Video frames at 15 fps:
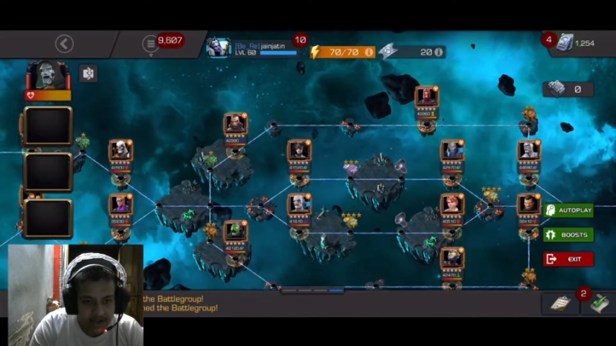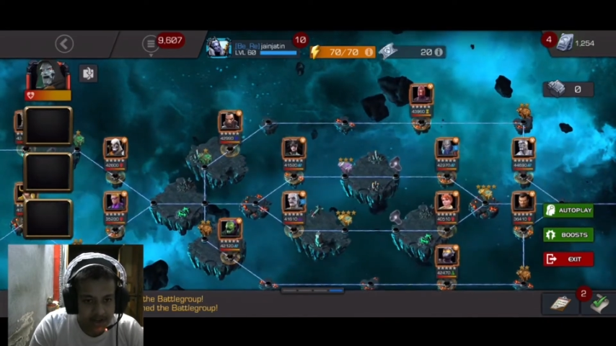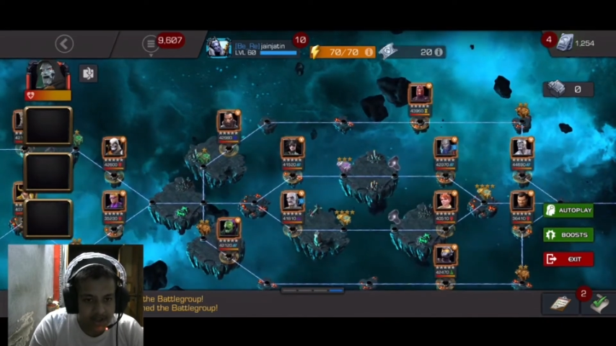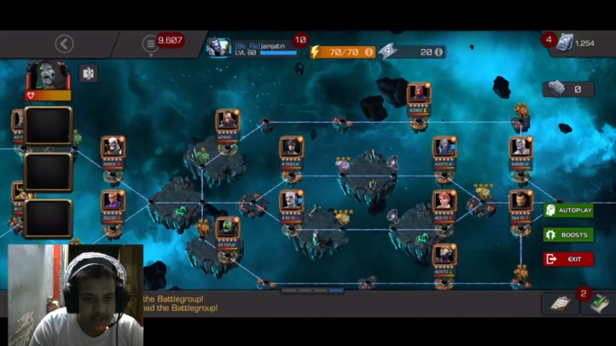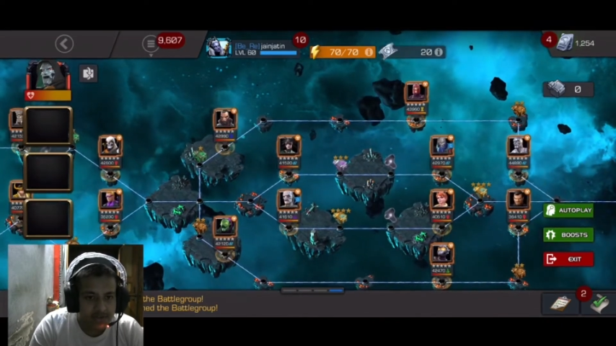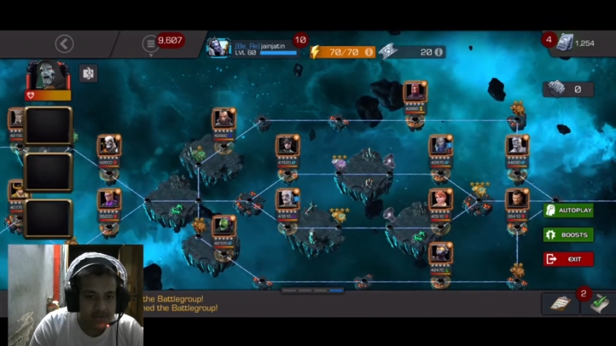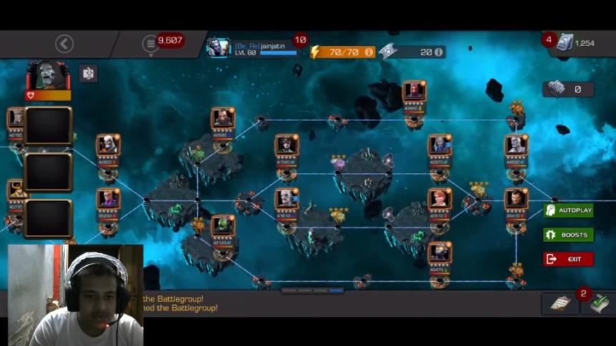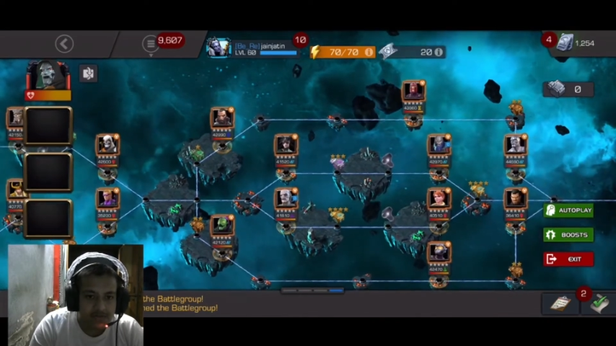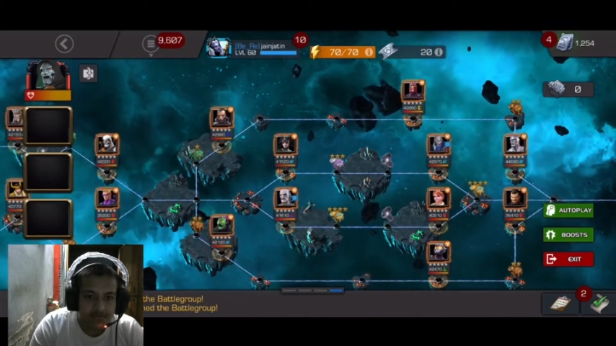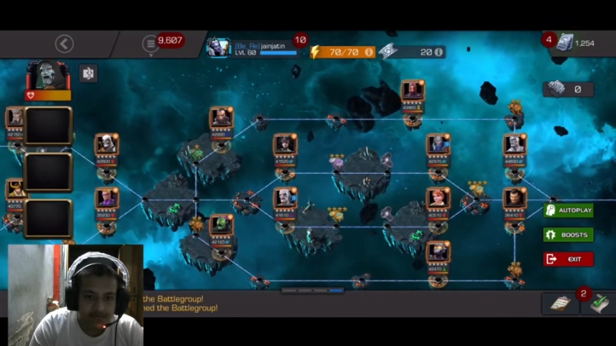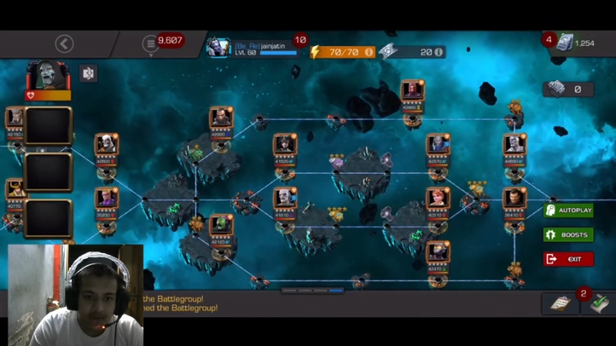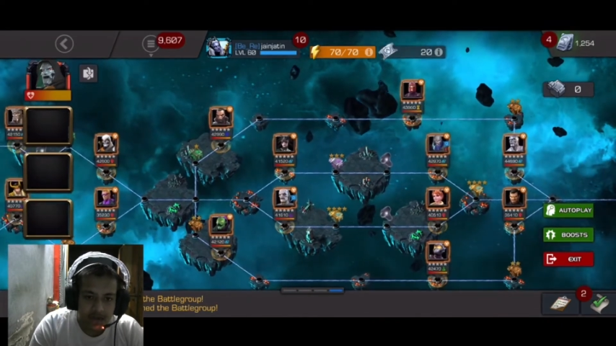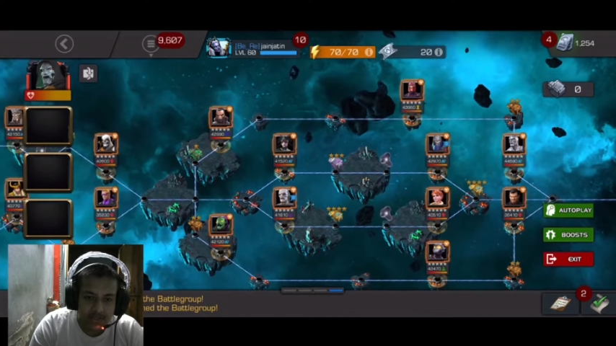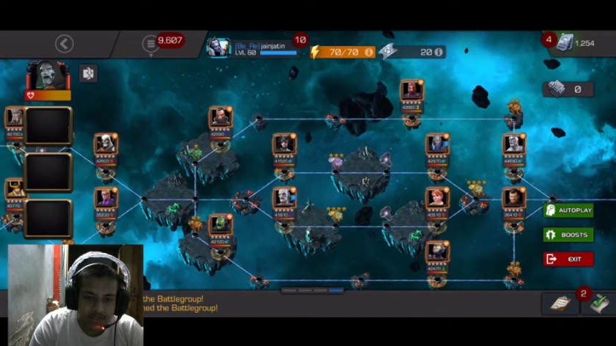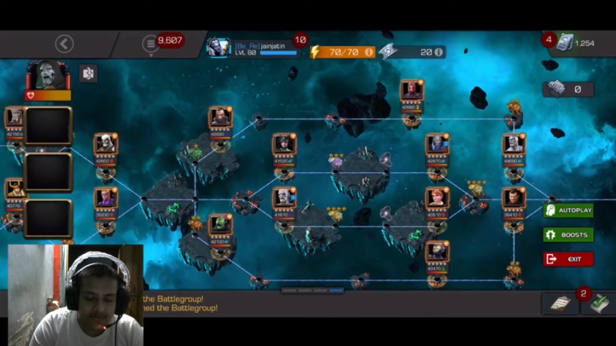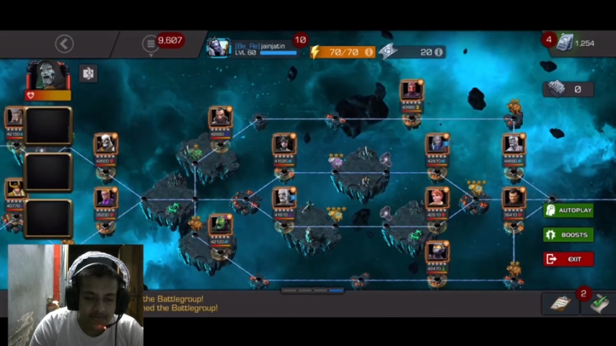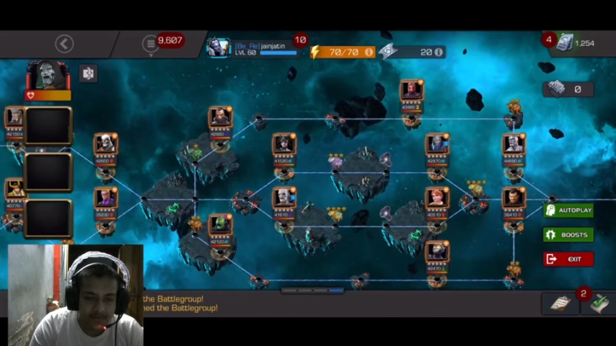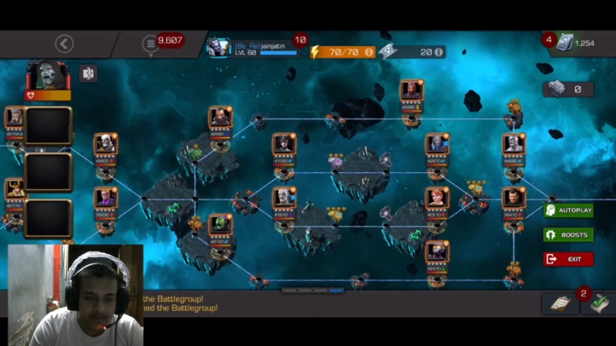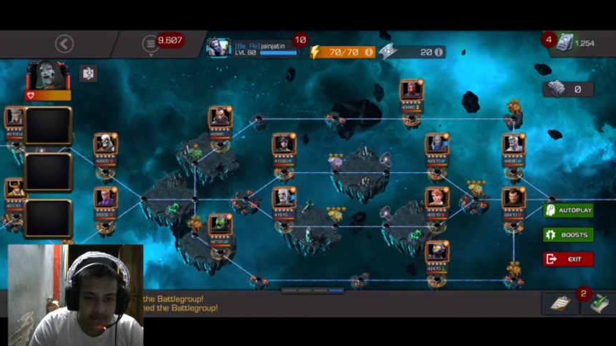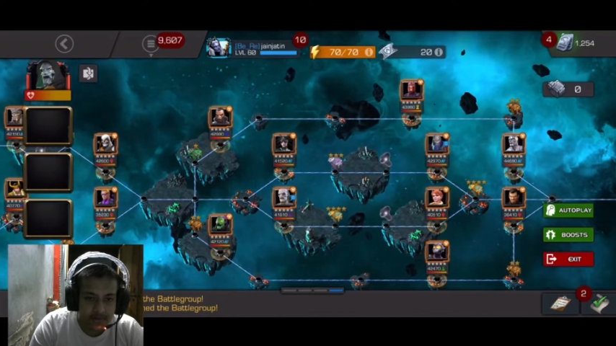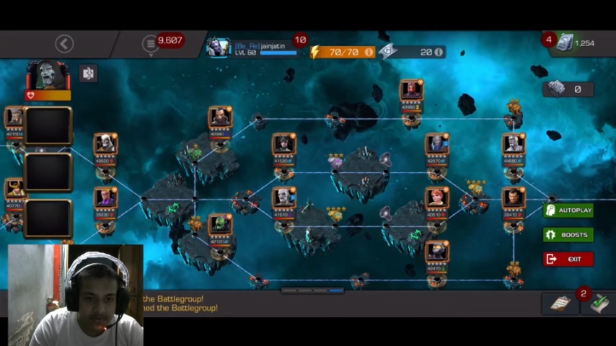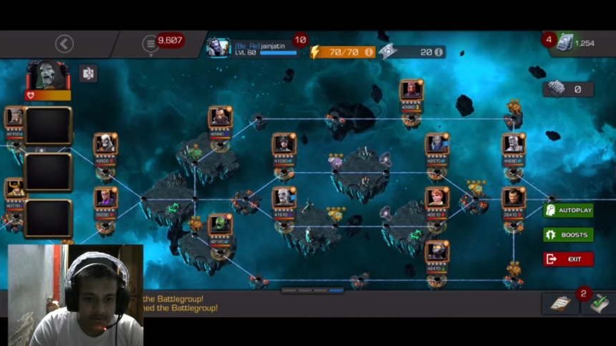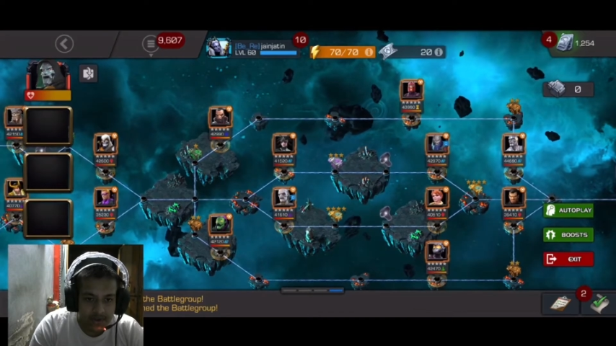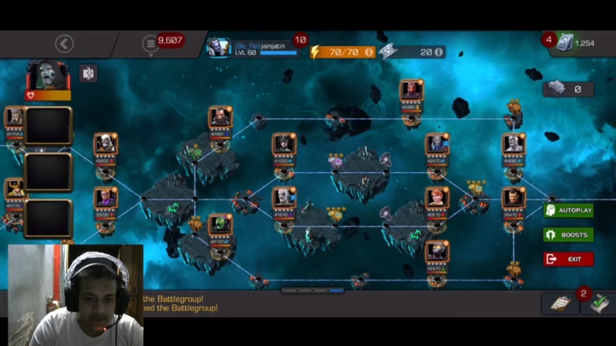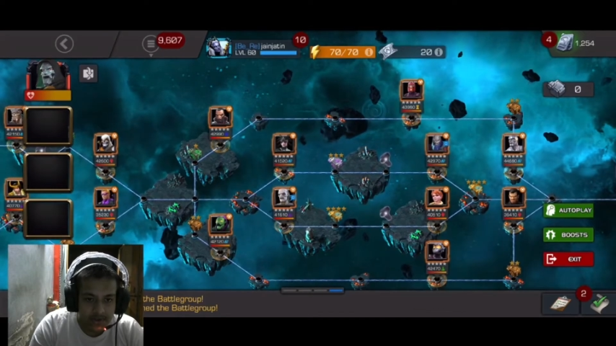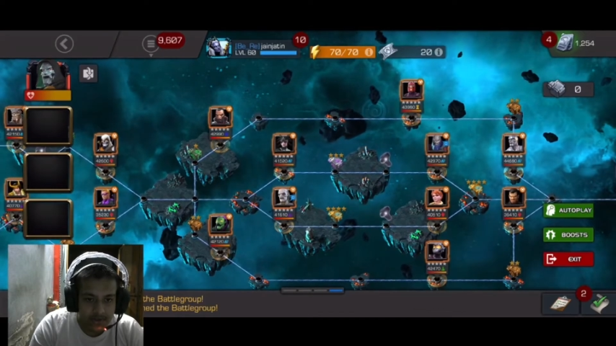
I used magic for this fight.